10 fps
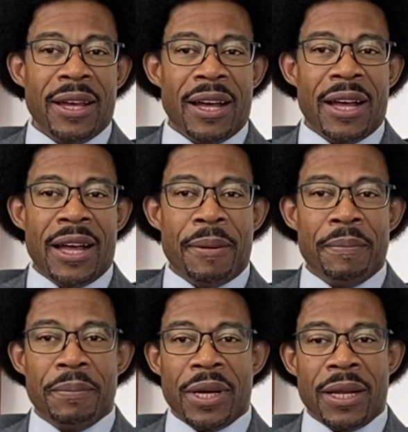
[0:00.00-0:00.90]
Um,
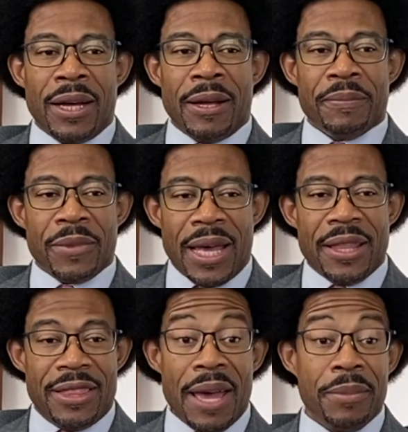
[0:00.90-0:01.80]
but um,
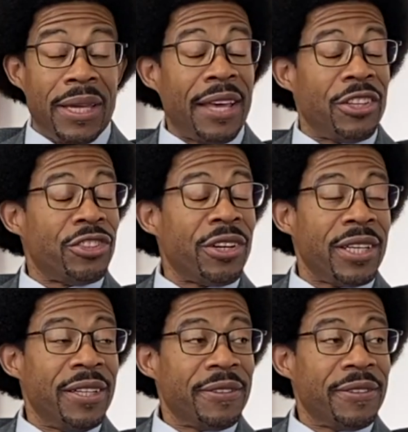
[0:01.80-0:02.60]
that that began the journey.